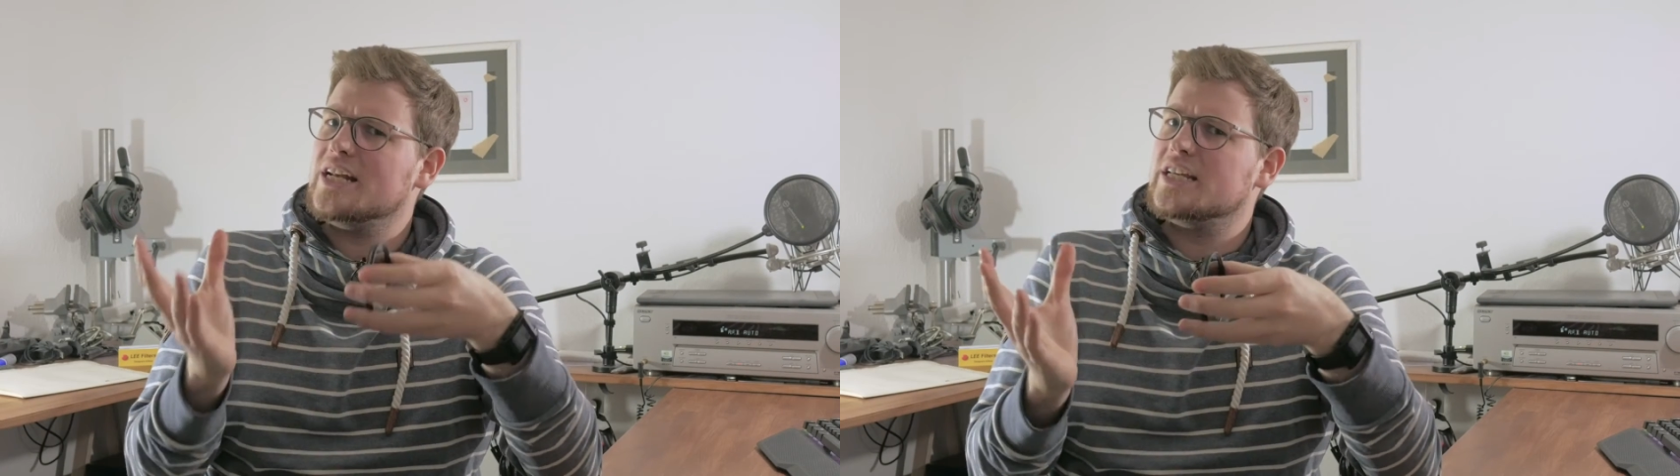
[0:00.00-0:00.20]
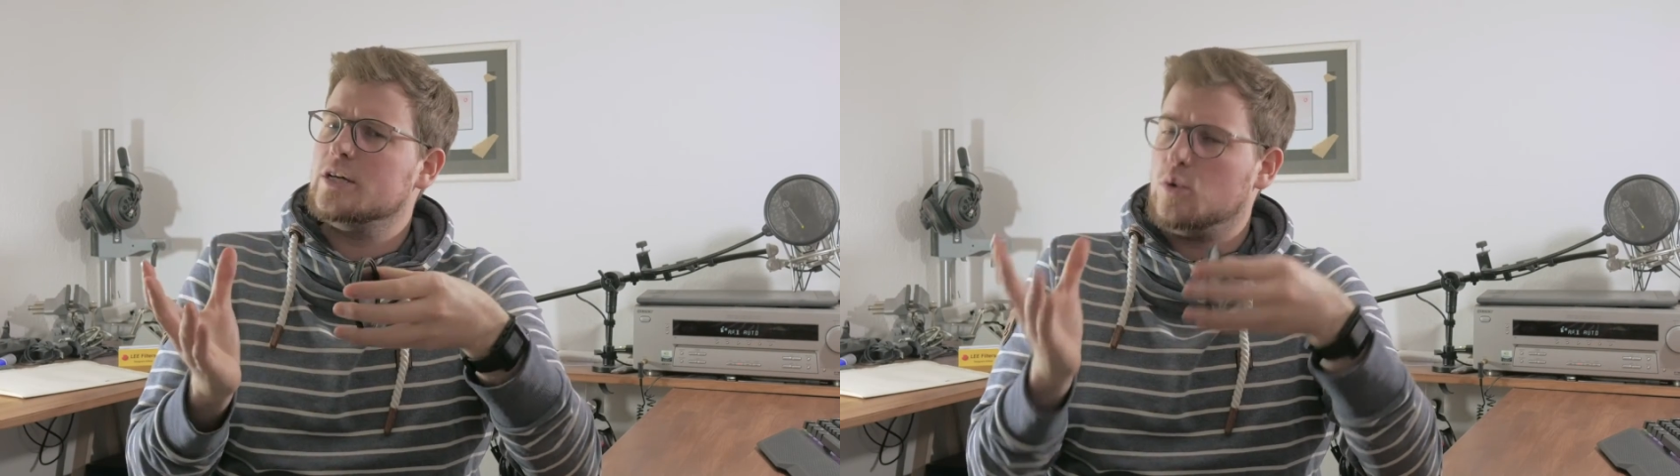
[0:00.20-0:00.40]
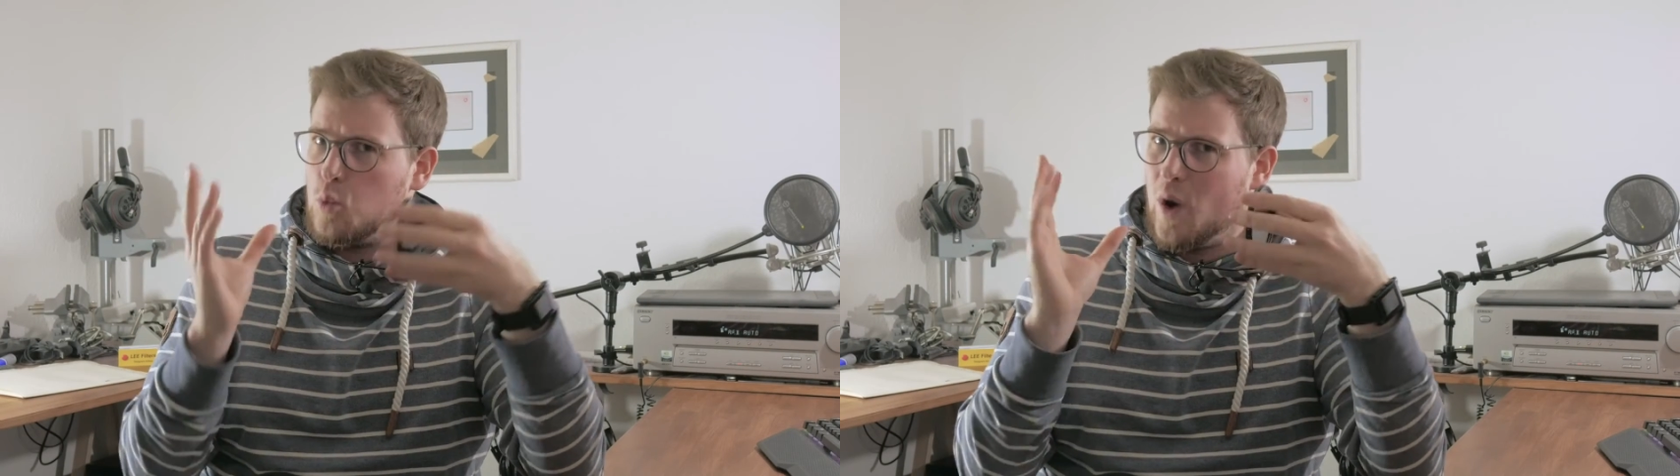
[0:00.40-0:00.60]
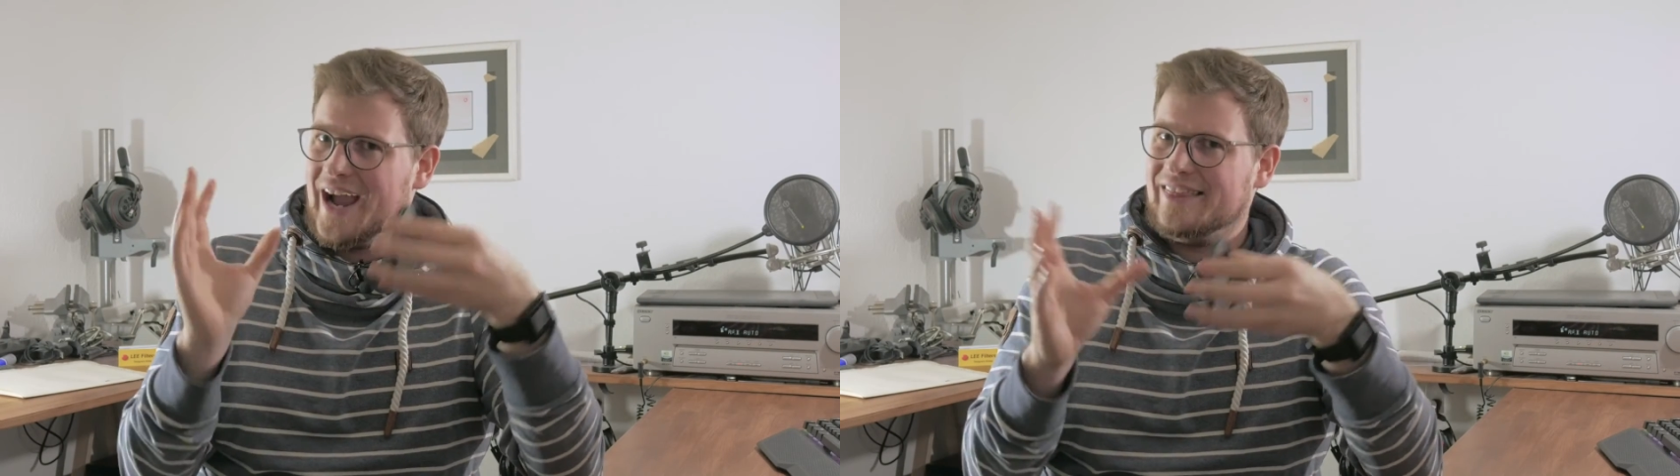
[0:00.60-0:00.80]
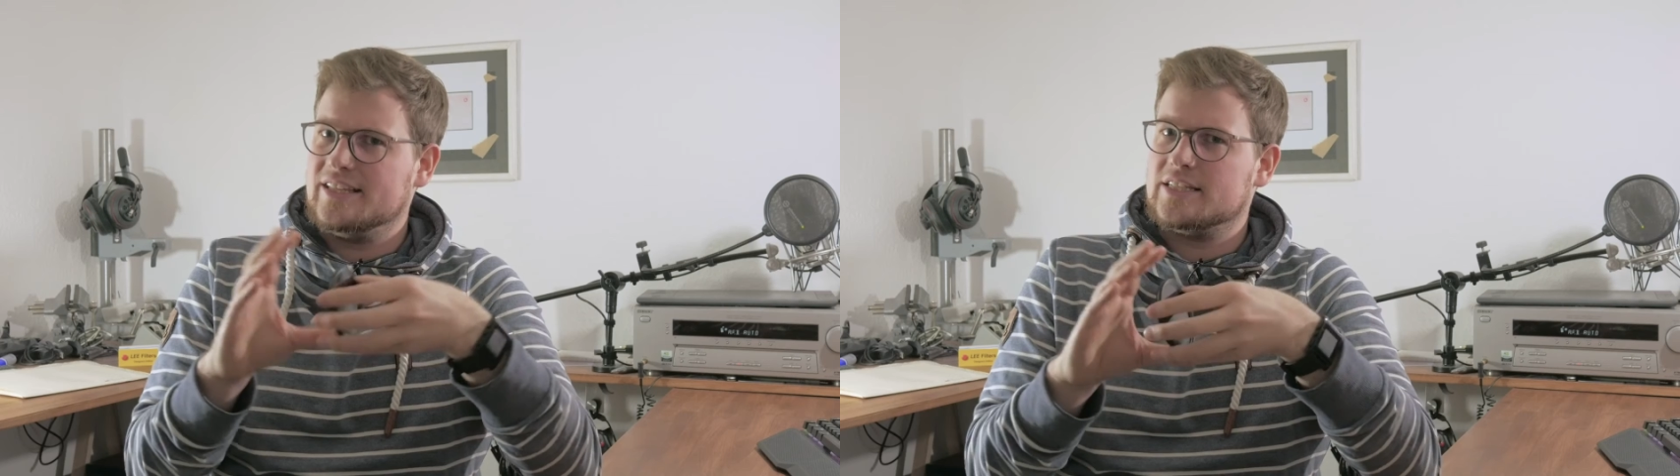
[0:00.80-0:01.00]
idea
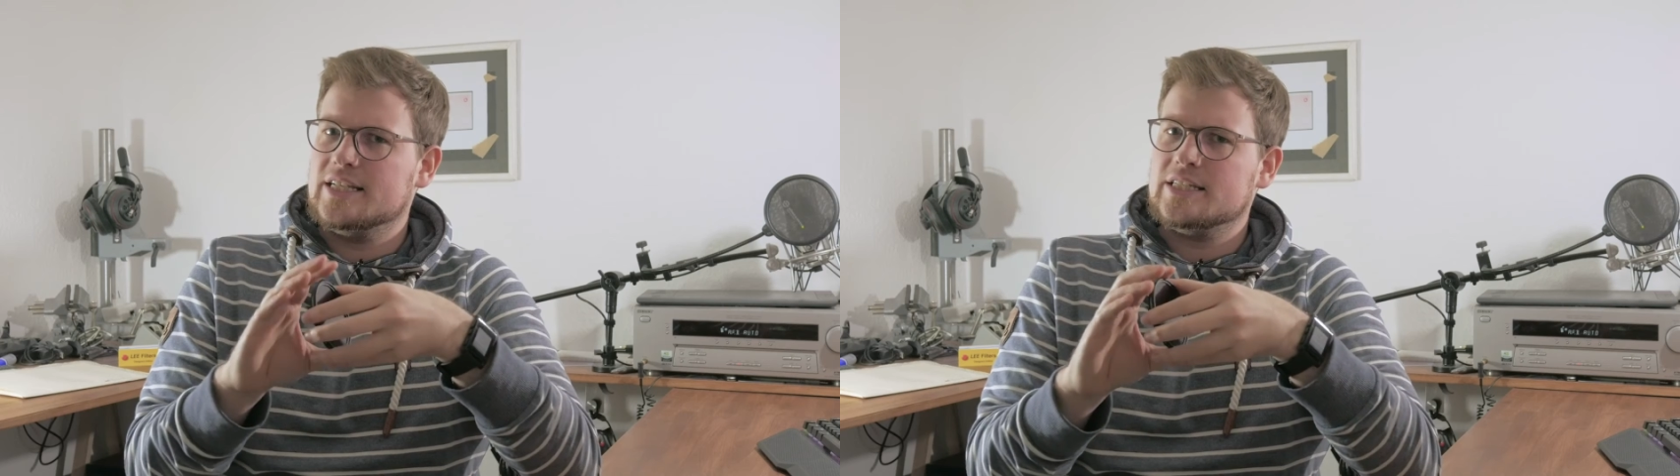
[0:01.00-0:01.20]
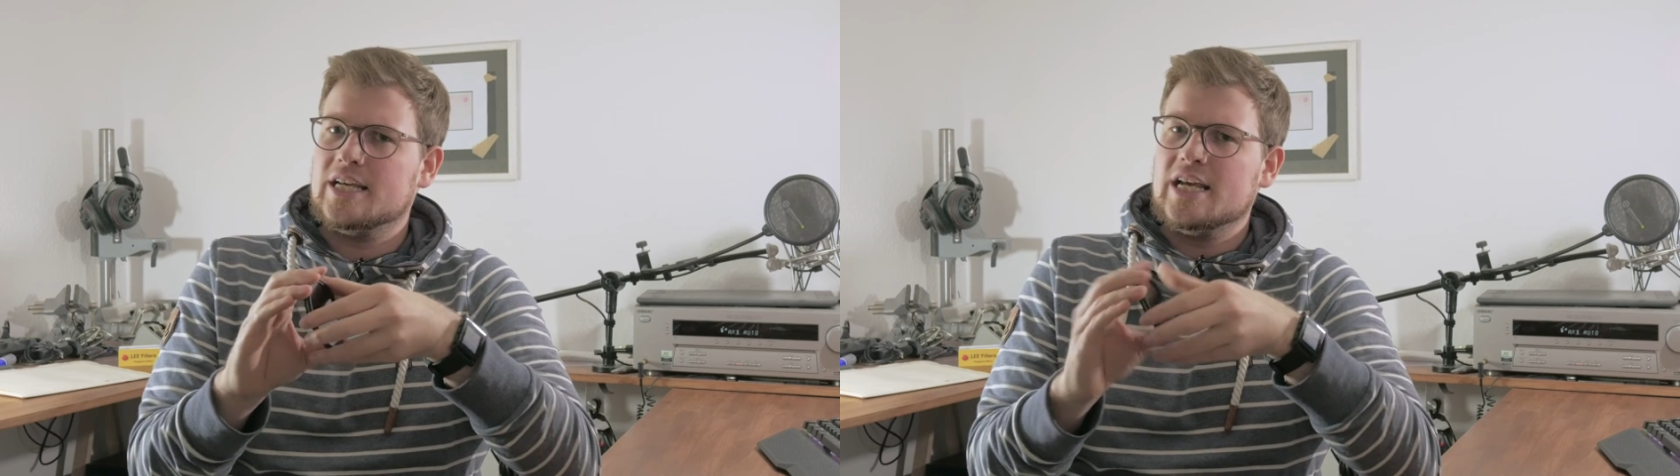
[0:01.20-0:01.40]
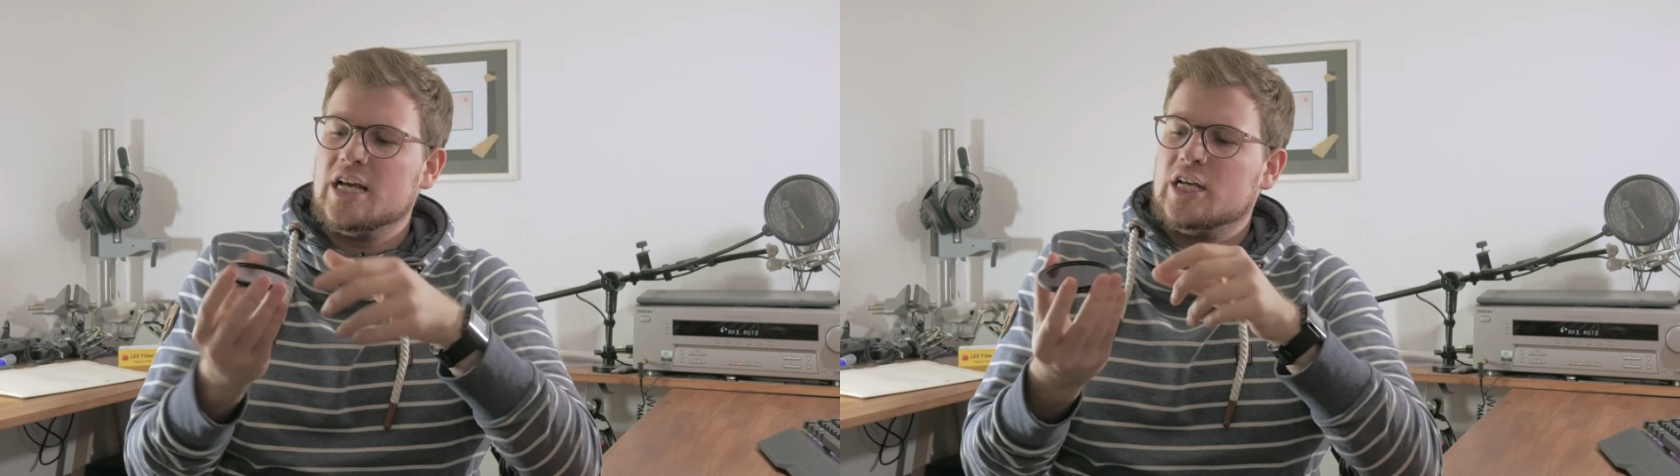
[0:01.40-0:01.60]
why this is.